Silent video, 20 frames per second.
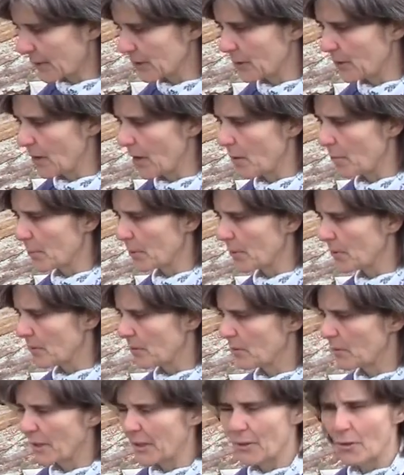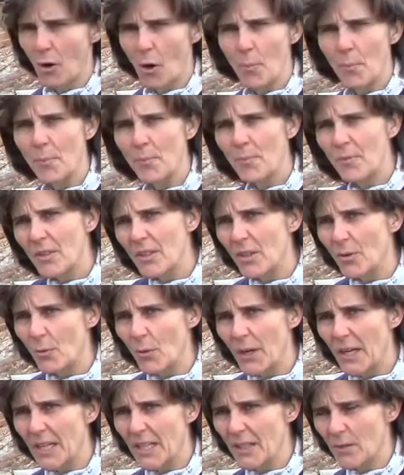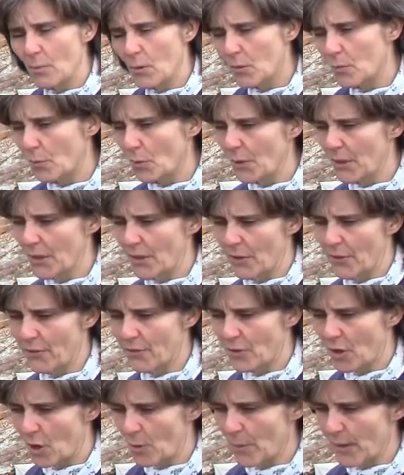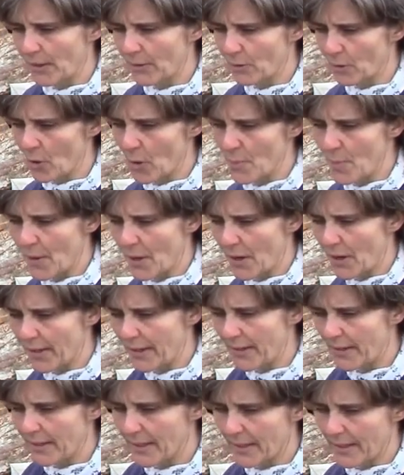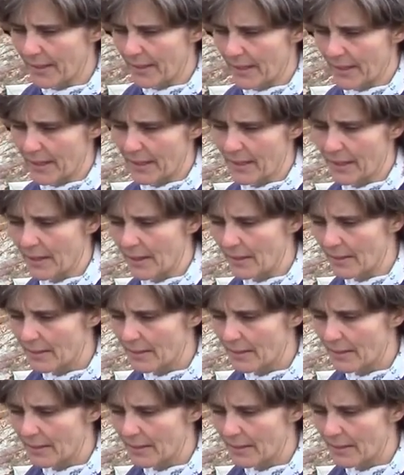grew up, you know, we heated with wood on the farm I grew up on, and then